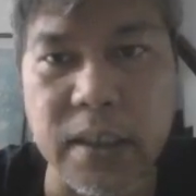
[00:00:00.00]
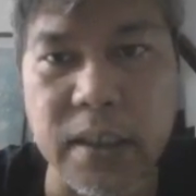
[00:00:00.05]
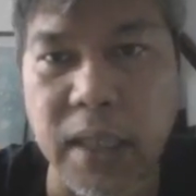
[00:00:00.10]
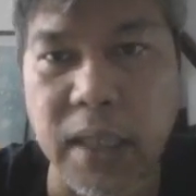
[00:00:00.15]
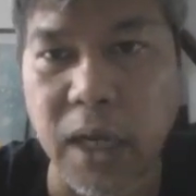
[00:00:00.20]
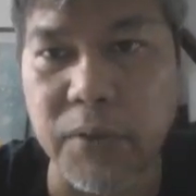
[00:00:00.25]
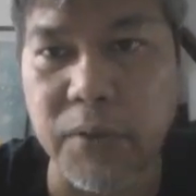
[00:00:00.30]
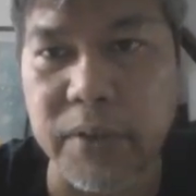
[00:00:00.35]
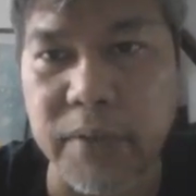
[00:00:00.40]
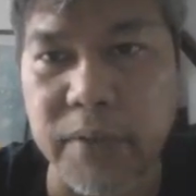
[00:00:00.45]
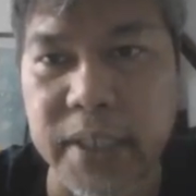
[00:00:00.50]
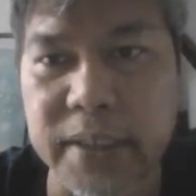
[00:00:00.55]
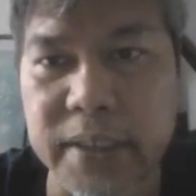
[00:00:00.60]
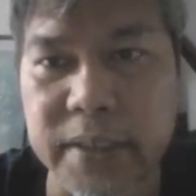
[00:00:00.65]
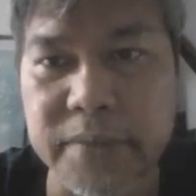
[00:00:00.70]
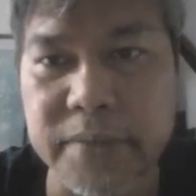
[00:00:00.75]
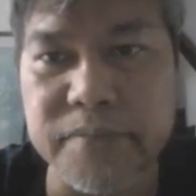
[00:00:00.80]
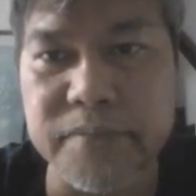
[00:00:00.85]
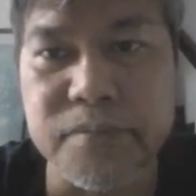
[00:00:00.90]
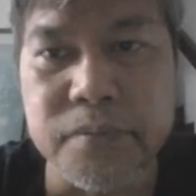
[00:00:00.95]
how it runs.
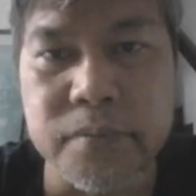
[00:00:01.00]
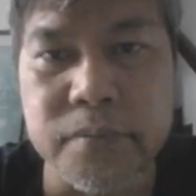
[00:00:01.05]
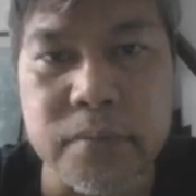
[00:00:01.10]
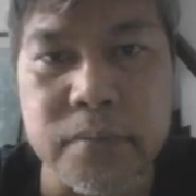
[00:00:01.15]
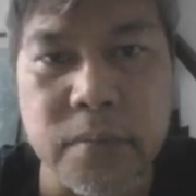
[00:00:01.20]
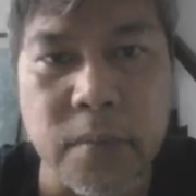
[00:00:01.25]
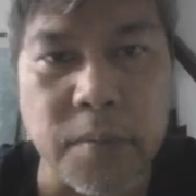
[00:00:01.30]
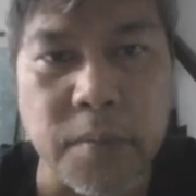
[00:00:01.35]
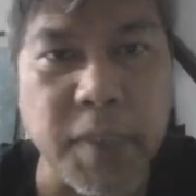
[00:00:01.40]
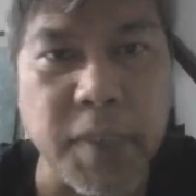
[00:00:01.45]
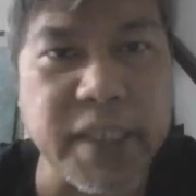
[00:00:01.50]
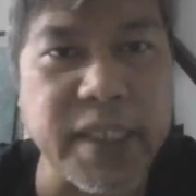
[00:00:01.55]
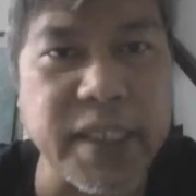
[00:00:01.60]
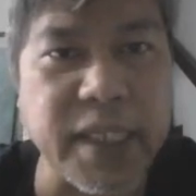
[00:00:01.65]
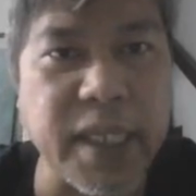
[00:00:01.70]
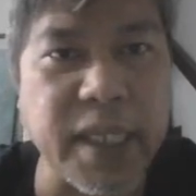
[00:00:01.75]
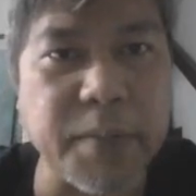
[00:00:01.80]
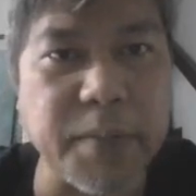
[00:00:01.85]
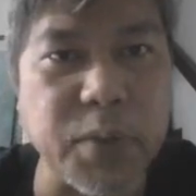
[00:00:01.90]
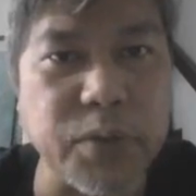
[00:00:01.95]

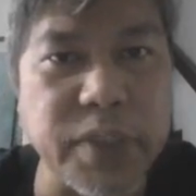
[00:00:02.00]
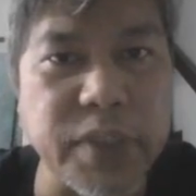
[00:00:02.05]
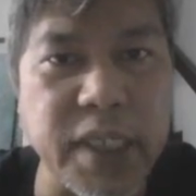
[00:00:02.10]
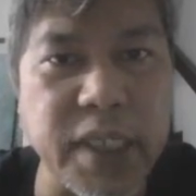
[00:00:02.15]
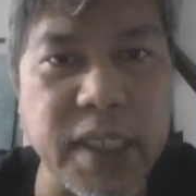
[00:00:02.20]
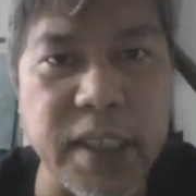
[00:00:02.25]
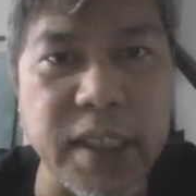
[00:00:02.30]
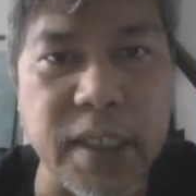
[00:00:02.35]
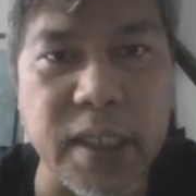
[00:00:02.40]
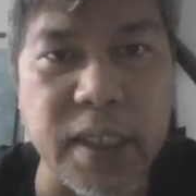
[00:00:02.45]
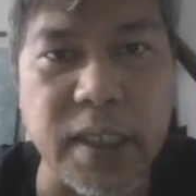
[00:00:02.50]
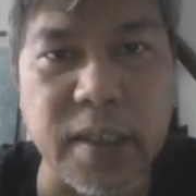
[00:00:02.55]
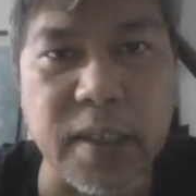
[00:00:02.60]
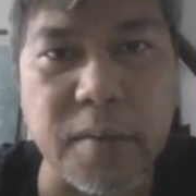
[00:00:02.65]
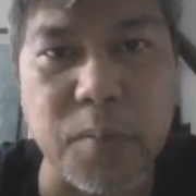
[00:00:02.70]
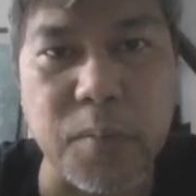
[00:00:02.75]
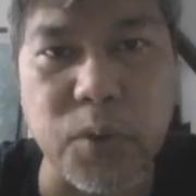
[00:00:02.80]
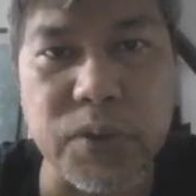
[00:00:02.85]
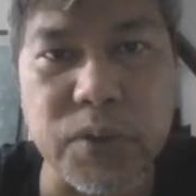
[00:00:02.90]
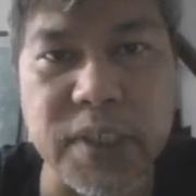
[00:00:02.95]
Basically, I'm using
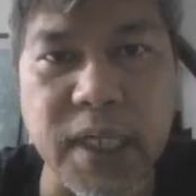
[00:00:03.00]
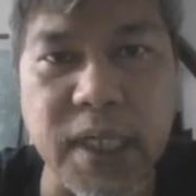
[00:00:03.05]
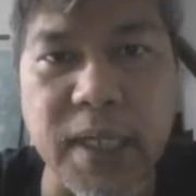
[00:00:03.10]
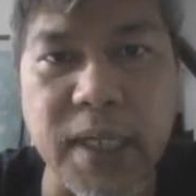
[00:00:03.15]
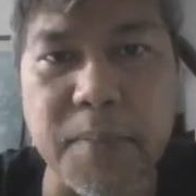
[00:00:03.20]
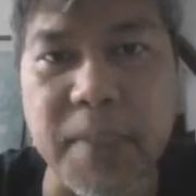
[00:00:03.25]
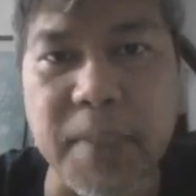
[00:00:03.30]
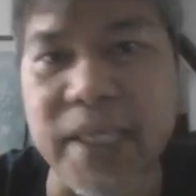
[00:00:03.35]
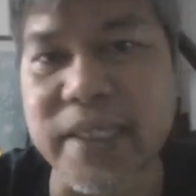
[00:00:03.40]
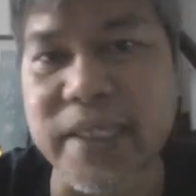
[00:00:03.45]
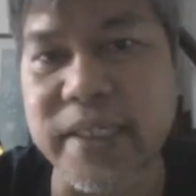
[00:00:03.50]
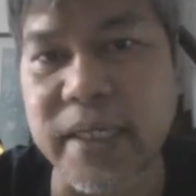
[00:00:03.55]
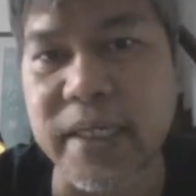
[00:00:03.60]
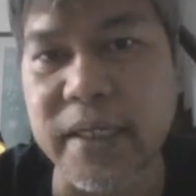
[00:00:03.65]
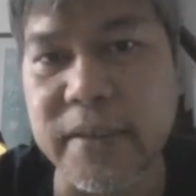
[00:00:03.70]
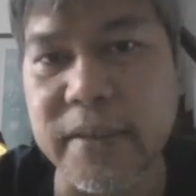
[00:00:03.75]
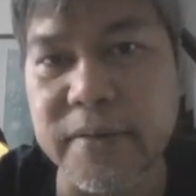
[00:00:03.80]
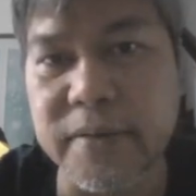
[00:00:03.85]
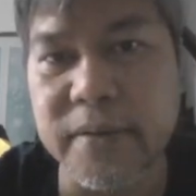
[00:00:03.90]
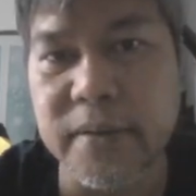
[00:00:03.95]
Bursa Malaysia
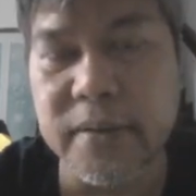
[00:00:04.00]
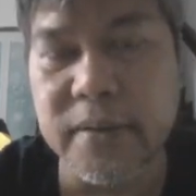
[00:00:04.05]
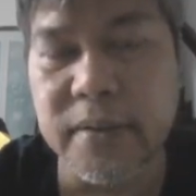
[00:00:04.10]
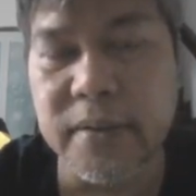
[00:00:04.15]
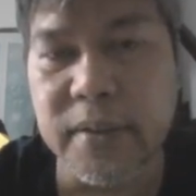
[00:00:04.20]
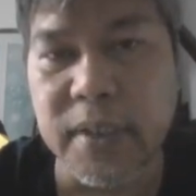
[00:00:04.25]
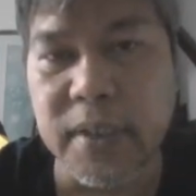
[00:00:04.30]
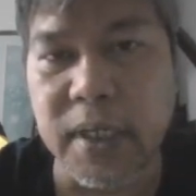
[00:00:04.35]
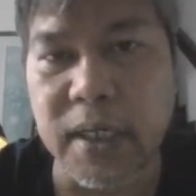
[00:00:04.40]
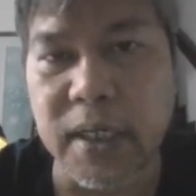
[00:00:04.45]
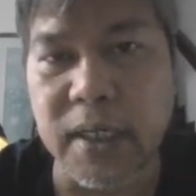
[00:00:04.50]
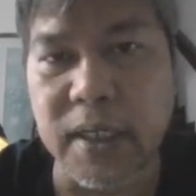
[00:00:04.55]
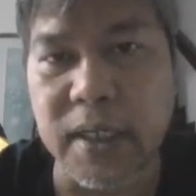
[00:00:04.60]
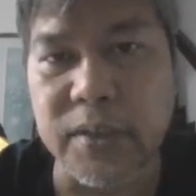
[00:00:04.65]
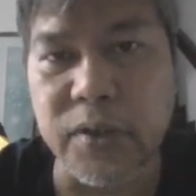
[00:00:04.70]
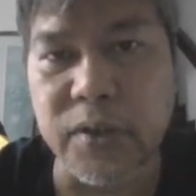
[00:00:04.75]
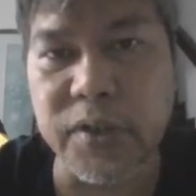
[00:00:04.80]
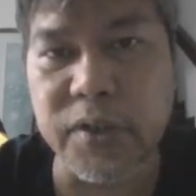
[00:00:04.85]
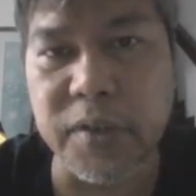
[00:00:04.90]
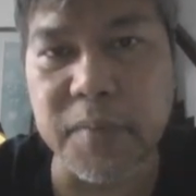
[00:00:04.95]

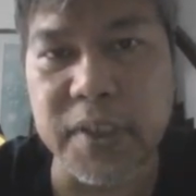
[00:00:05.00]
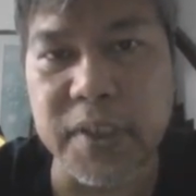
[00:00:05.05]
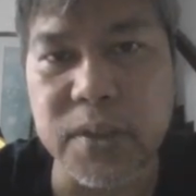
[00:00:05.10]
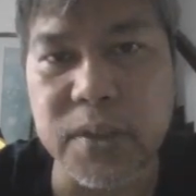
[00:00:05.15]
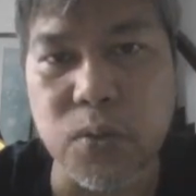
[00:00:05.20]
documents.